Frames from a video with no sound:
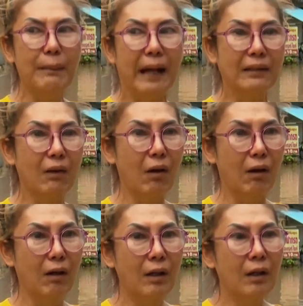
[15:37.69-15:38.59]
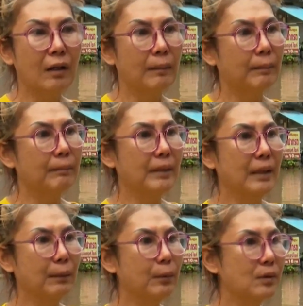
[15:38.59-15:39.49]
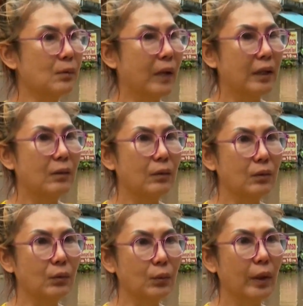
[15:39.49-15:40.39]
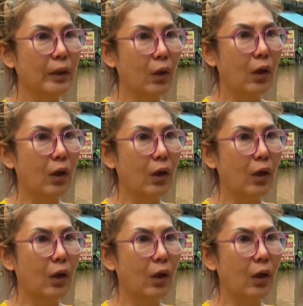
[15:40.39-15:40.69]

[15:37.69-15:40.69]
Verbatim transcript: I am worried about both, my house and my shop.